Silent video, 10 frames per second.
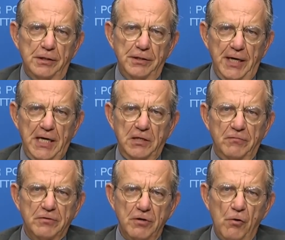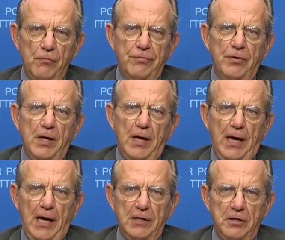in negative growth
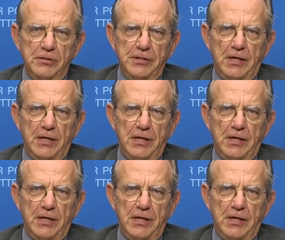and current